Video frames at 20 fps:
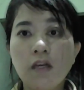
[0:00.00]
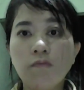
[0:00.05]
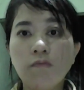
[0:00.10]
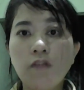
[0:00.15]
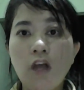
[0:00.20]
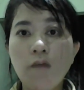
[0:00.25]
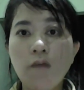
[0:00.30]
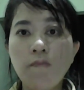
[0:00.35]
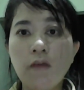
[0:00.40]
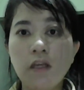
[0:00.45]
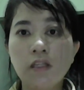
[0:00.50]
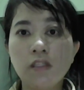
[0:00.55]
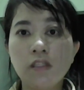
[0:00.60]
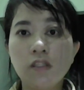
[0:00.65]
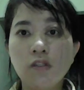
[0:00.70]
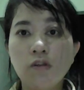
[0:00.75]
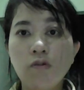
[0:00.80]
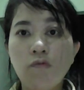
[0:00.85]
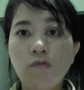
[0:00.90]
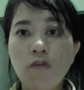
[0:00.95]
topics
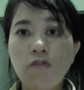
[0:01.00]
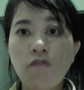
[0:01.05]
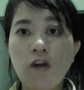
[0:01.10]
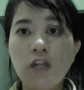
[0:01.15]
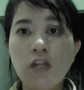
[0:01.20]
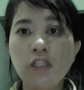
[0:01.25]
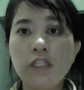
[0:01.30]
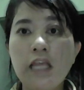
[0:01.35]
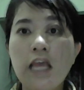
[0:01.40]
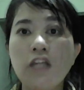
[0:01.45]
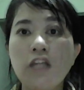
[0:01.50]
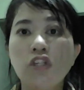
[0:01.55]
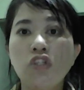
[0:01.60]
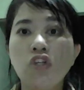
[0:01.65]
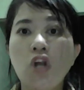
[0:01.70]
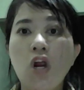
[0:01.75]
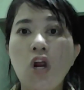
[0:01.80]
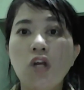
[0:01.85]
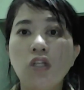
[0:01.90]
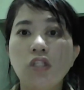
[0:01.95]
with phrase and
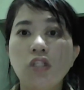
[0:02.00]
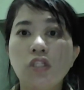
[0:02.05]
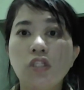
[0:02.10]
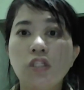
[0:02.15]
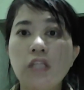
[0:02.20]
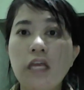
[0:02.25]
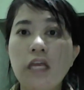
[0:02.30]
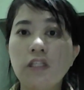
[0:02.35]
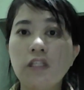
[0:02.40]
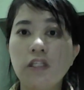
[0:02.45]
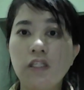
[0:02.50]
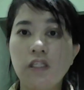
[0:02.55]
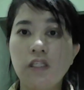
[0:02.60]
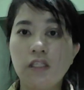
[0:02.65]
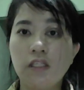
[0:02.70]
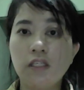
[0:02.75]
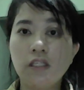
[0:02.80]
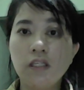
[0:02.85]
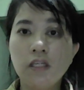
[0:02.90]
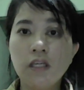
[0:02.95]
short
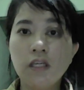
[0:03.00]
sentences.